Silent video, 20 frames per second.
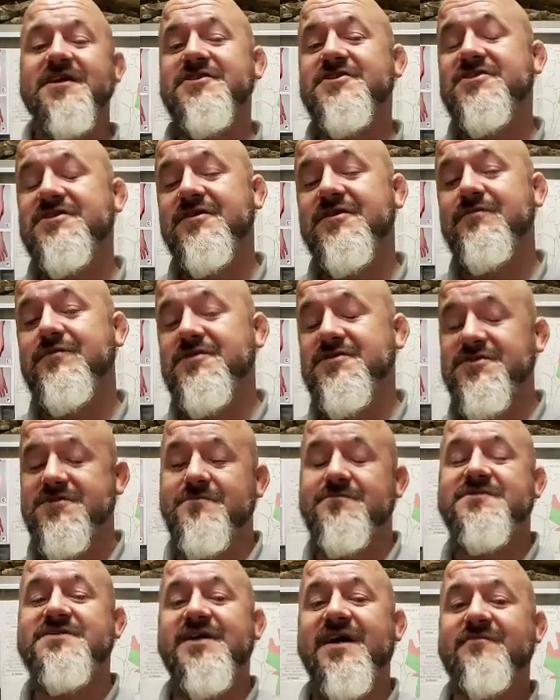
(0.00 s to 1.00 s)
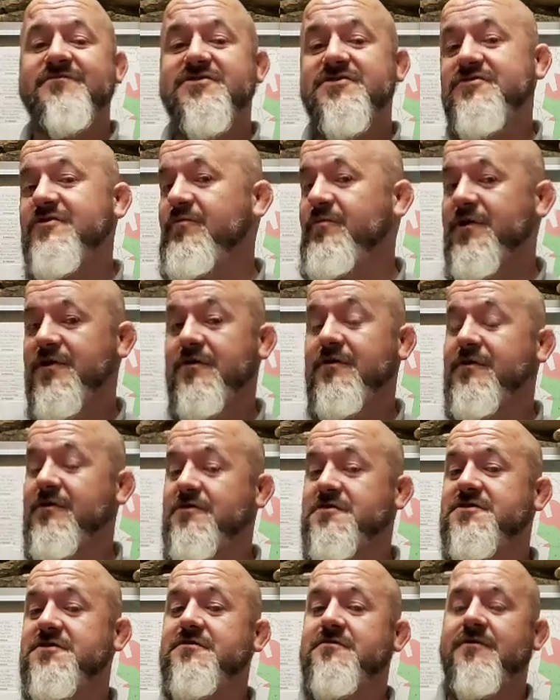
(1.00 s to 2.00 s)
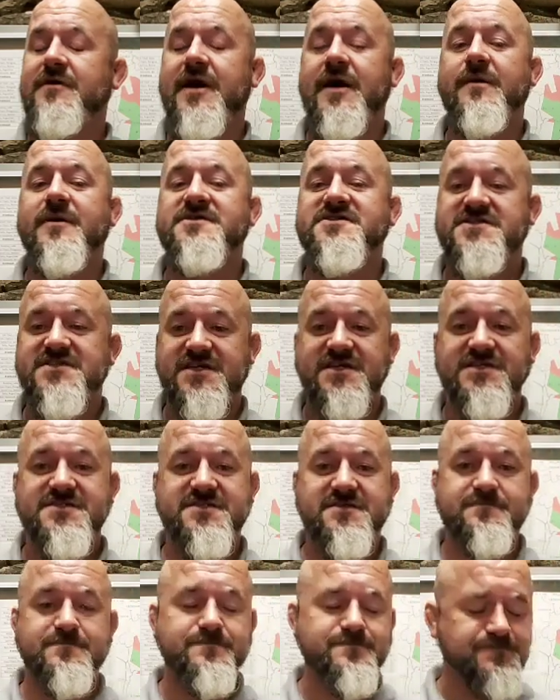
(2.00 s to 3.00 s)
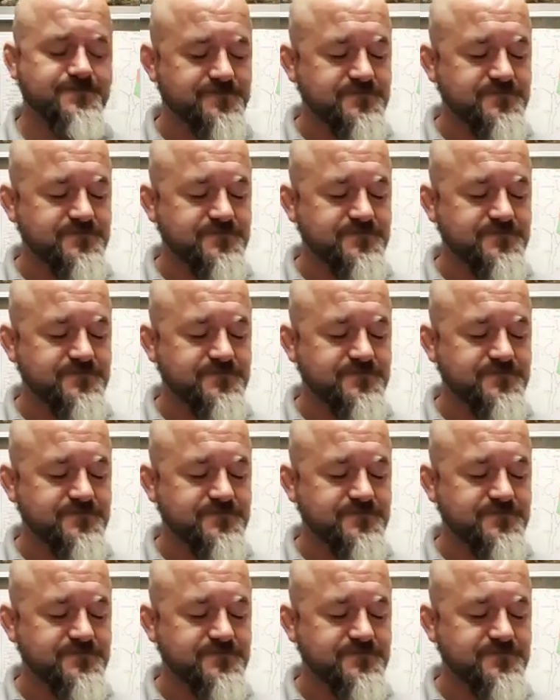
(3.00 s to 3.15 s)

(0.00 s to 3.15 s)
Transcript: and she will sometimes double clutch throughout a season.